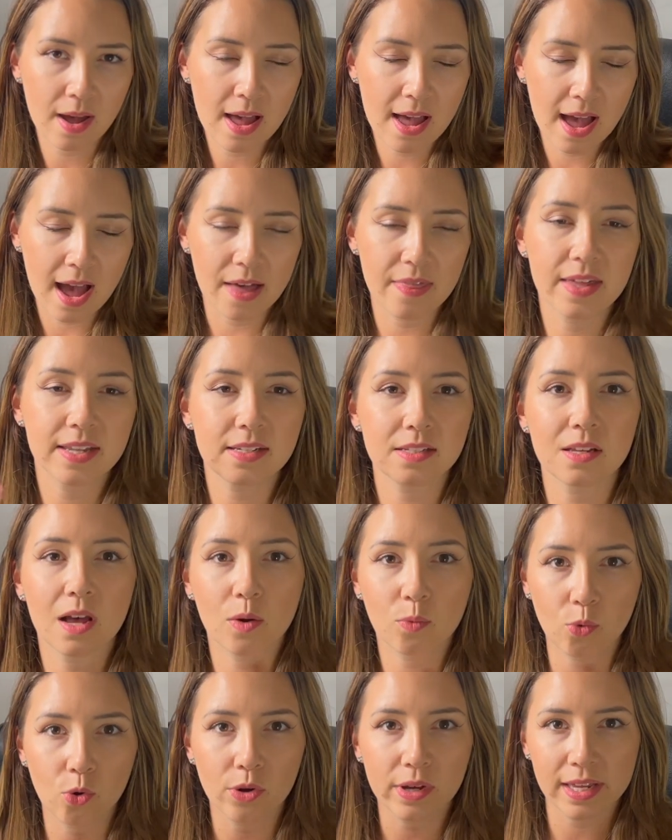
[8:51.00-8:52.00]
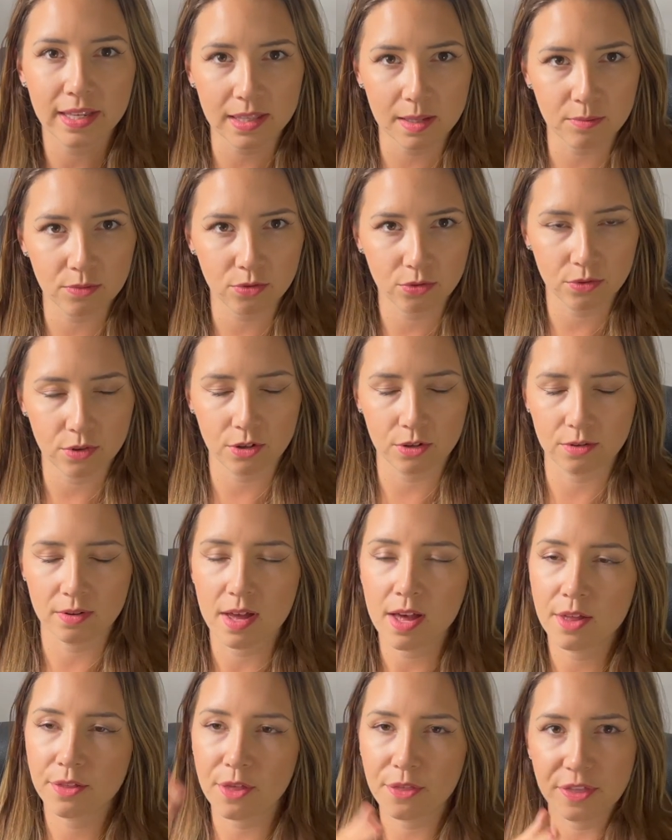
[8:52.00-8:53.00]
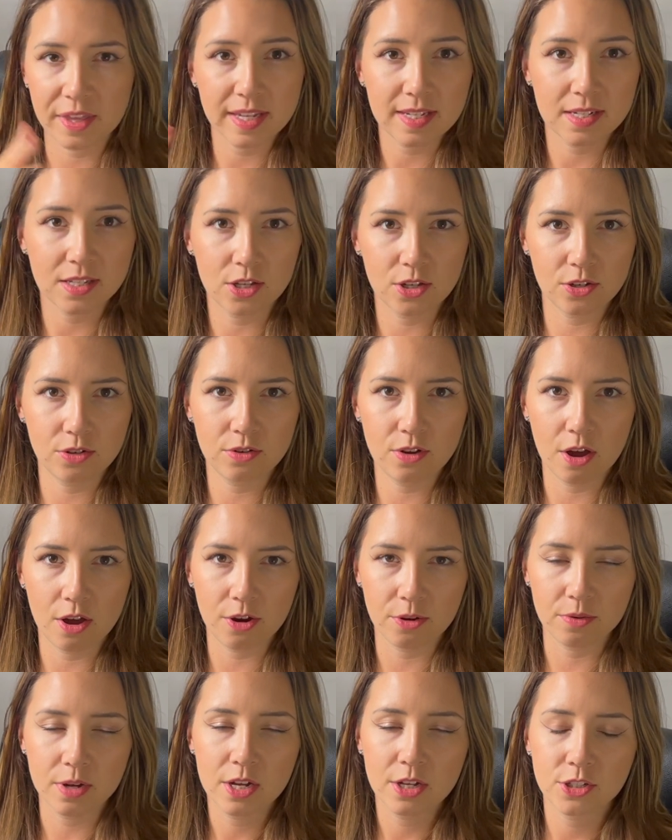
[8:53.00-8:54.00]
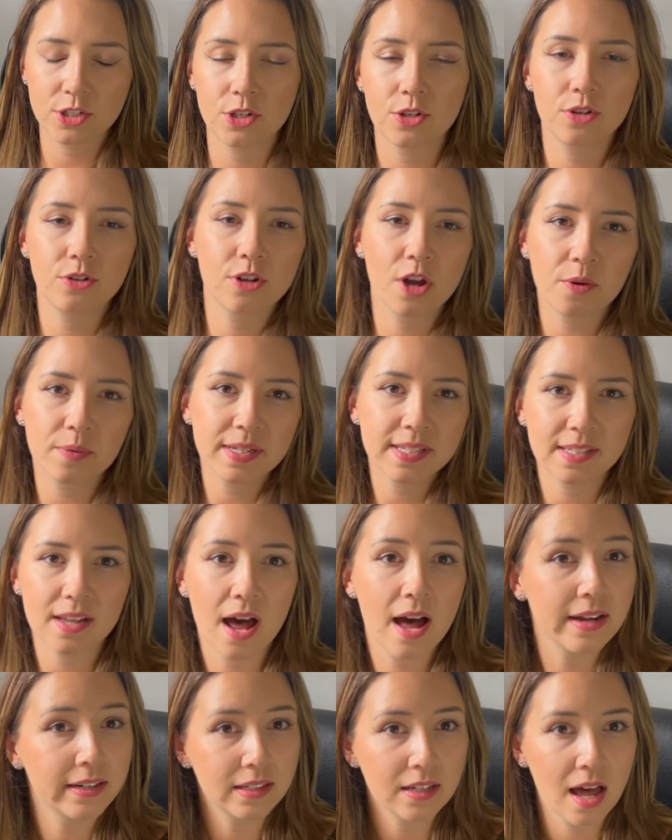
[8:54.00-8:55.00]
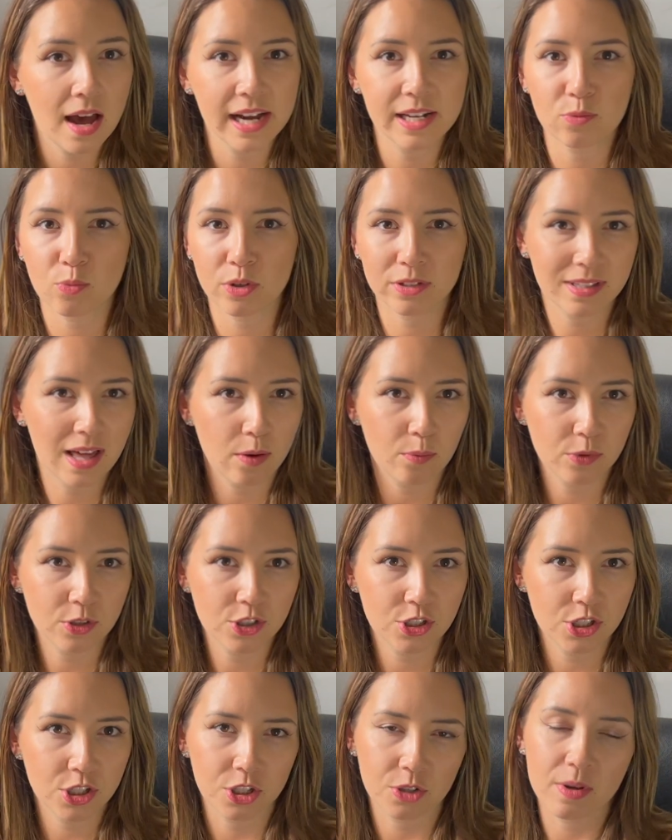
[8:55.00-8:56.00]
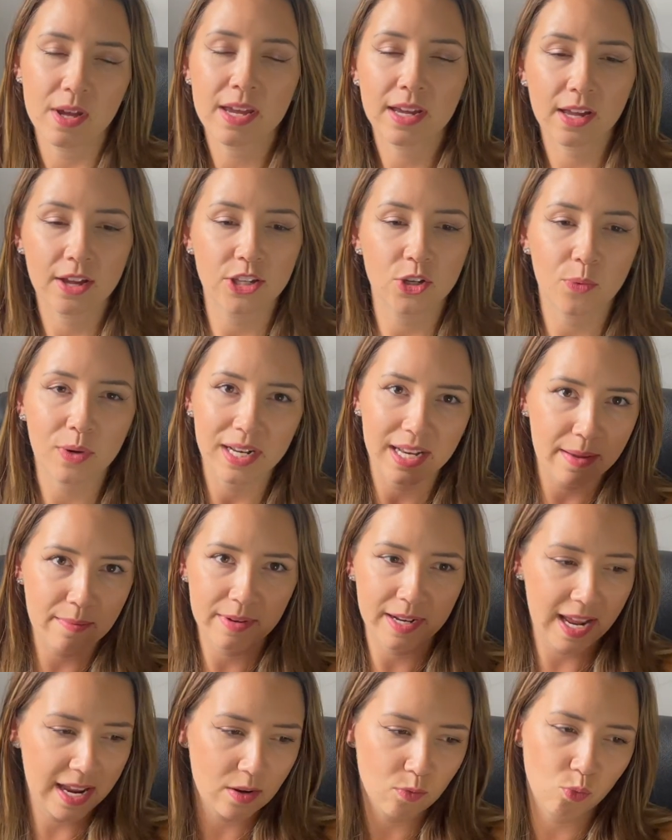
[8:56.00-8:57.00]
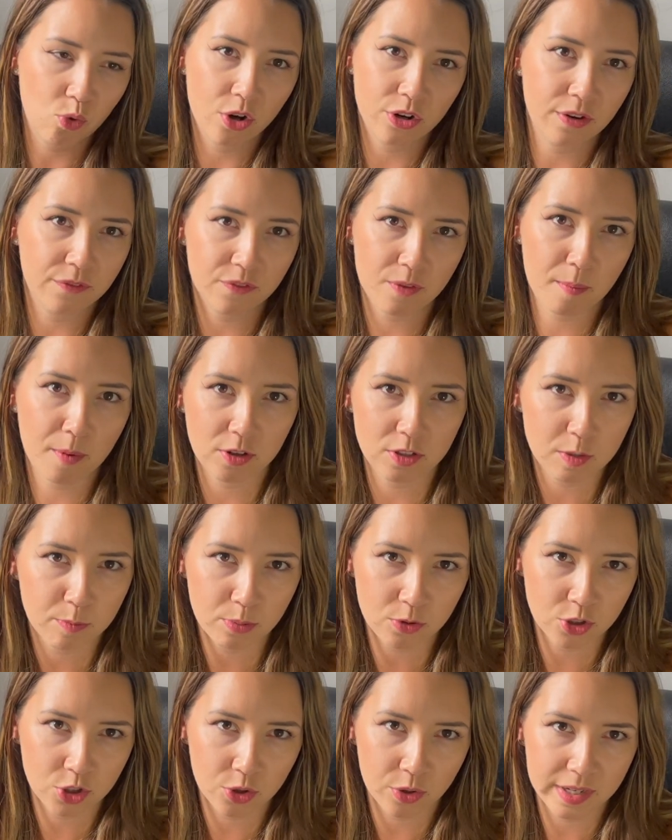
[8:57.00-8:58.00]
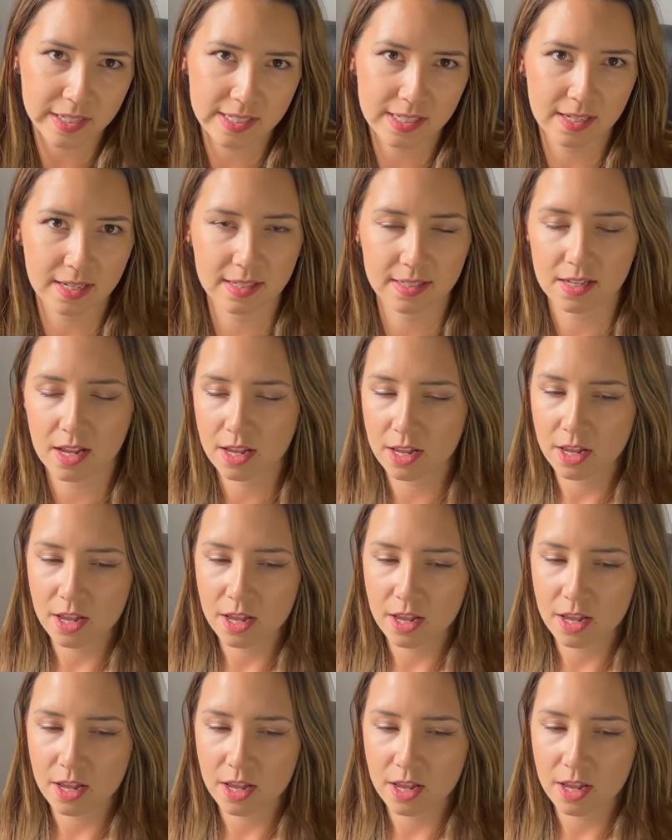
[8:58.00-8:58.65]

And then start walking them through the things that you know. Do you know a certain line, what that would do? Can you eliminate one of the multiple choices?